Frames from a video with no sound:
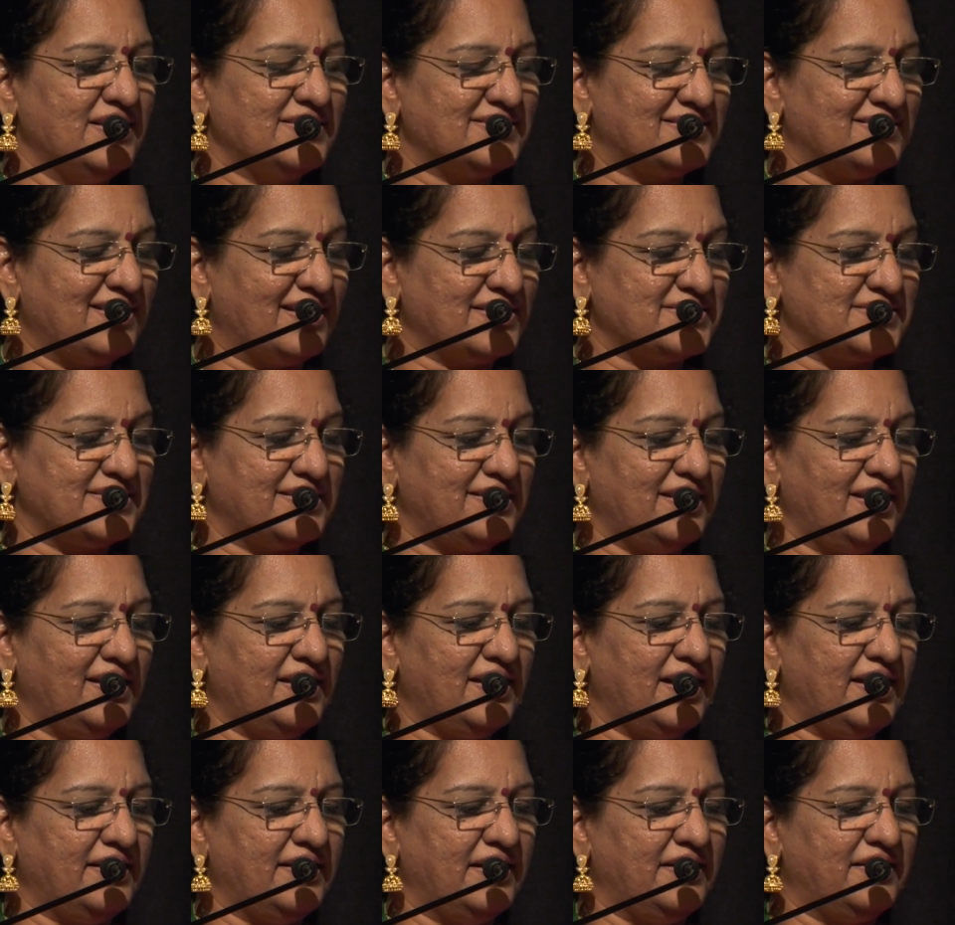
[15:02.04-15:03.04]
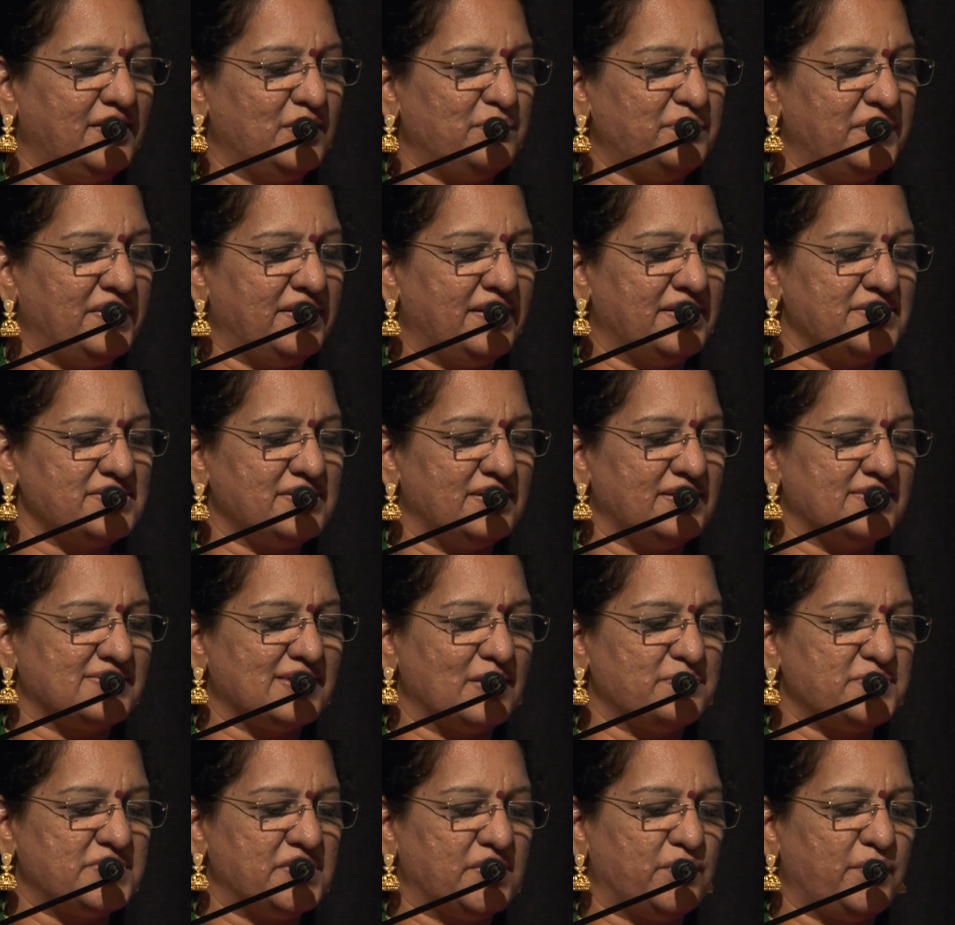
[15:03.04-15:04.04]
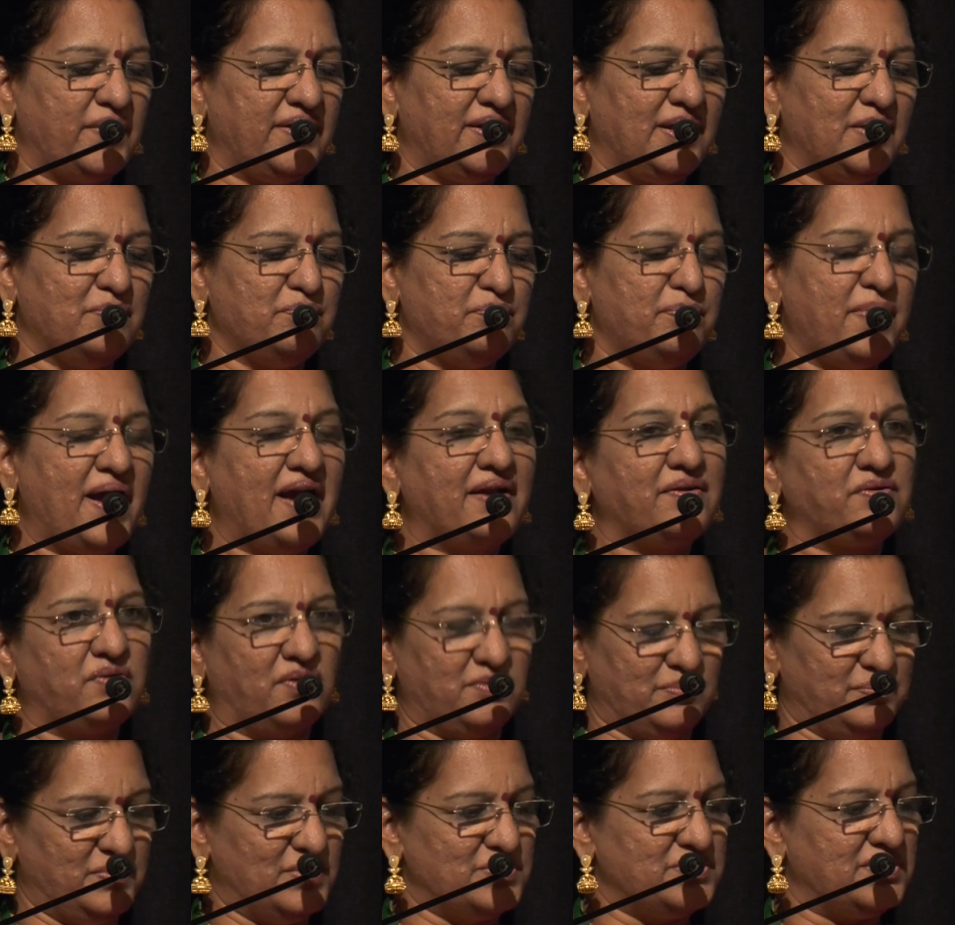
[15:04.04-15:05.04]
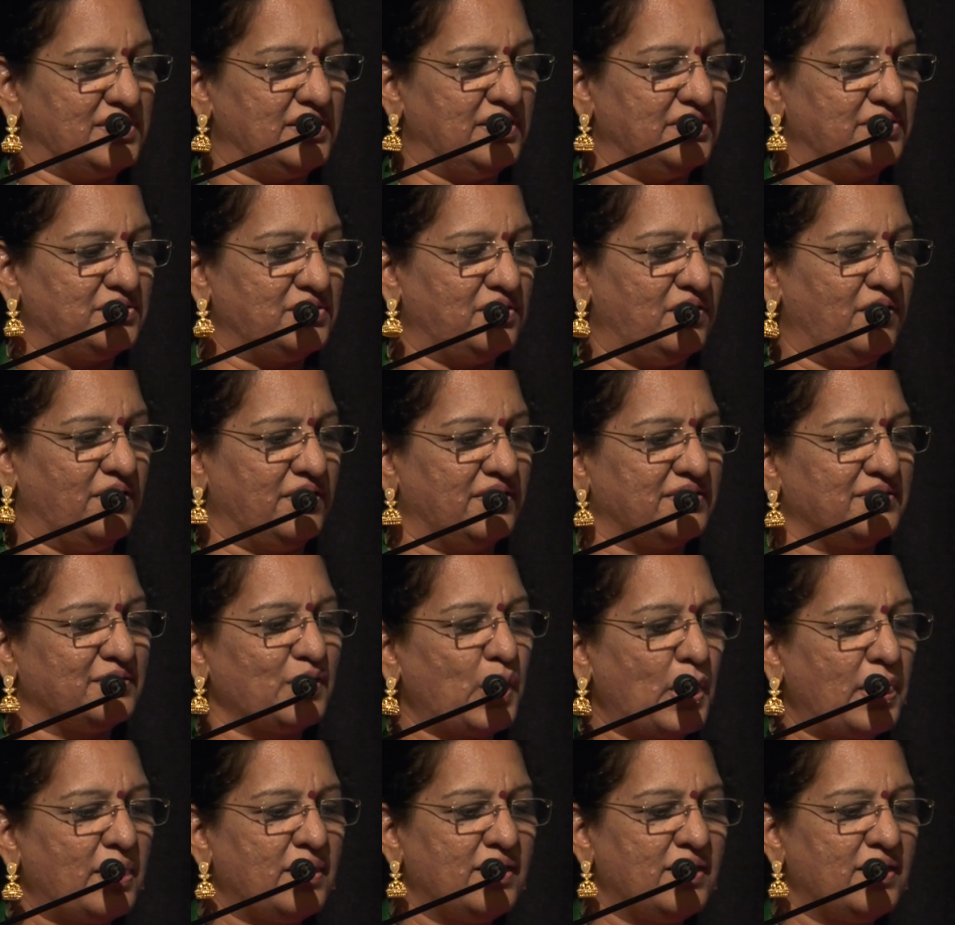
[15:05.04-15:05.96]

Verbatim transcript: structuring and interpretation and subsequent impact on musical thought.